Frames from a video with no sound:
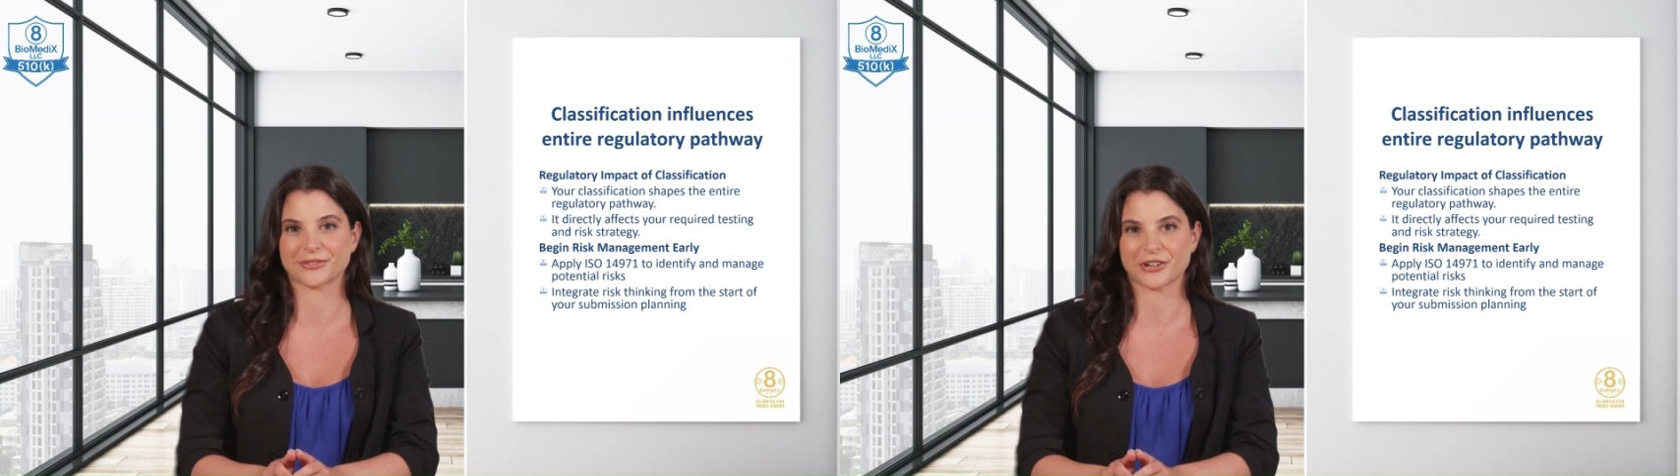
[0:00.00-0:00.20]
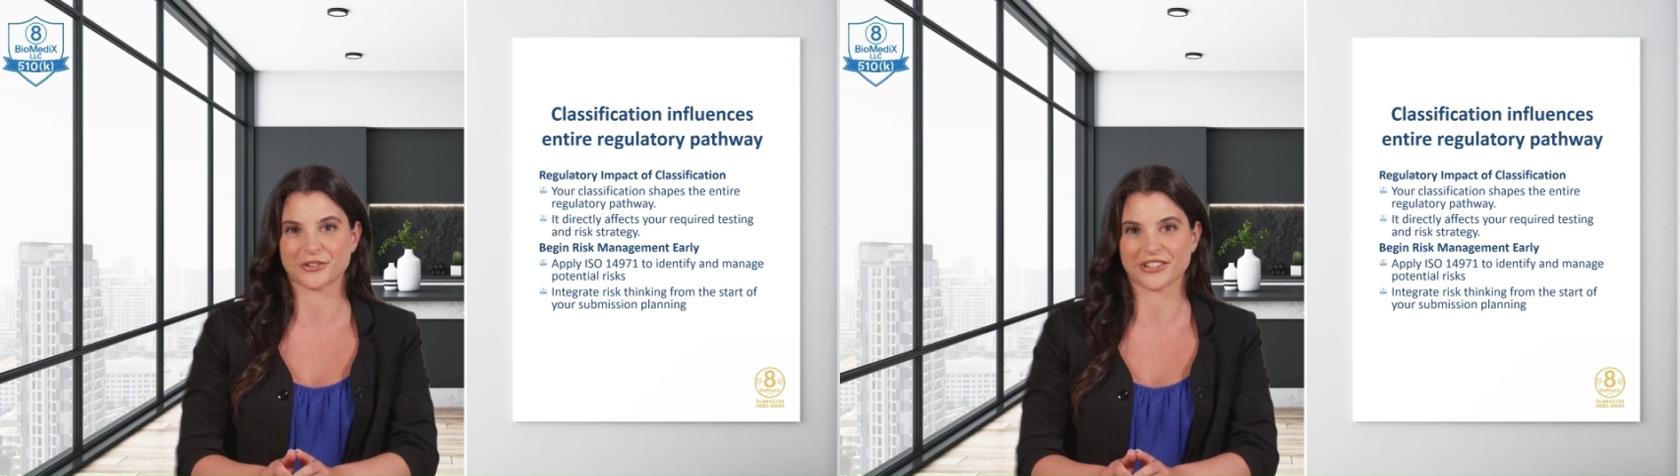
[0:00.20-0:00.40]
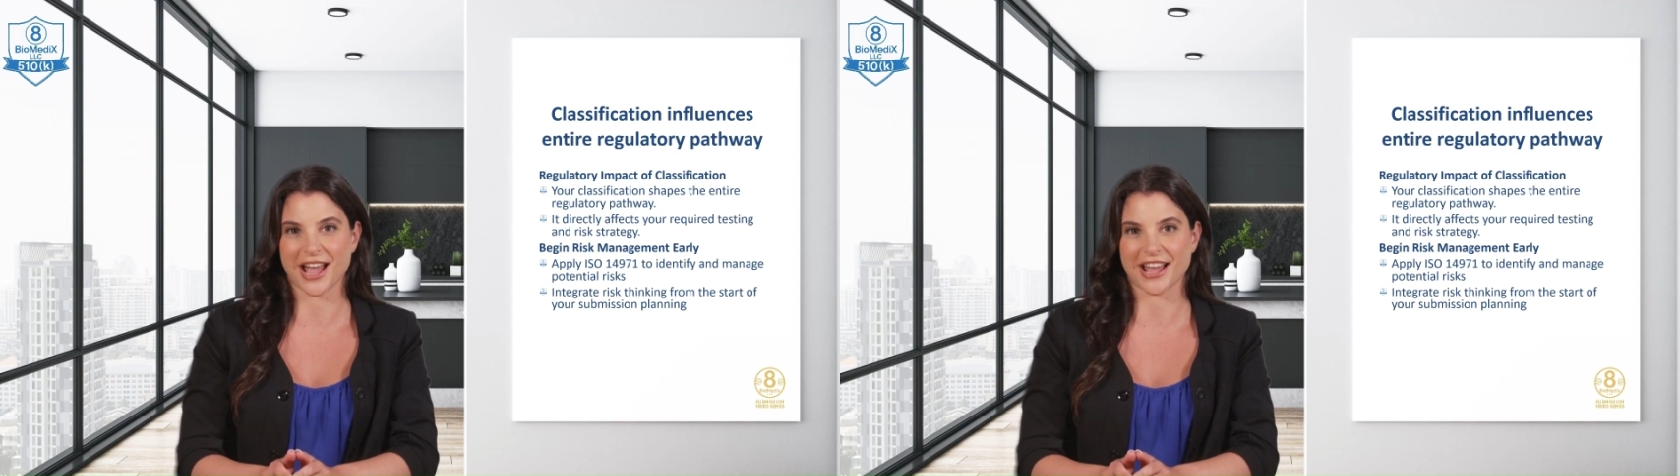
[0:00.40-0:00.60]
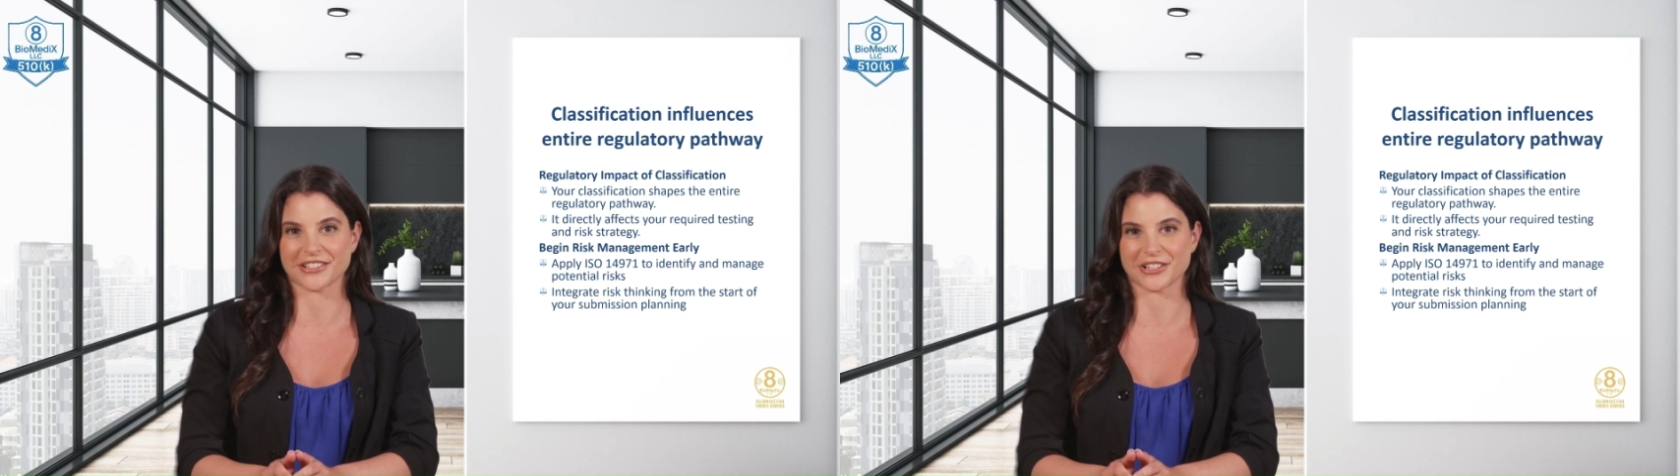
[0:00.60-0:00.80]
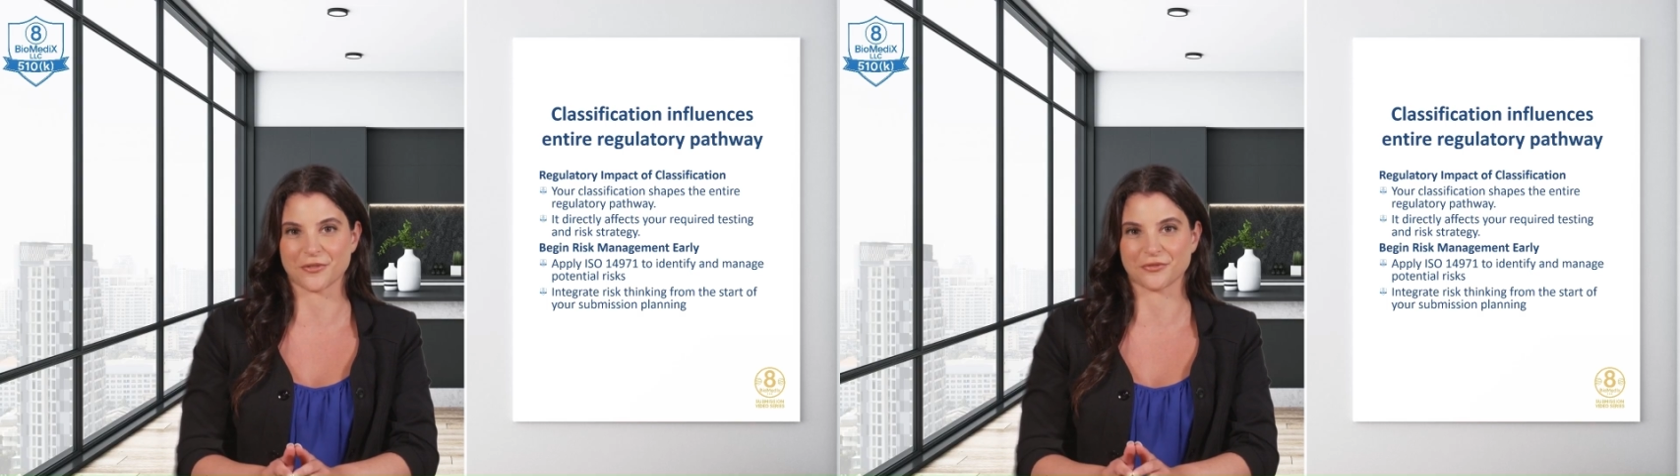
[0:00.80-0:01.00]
Use ISO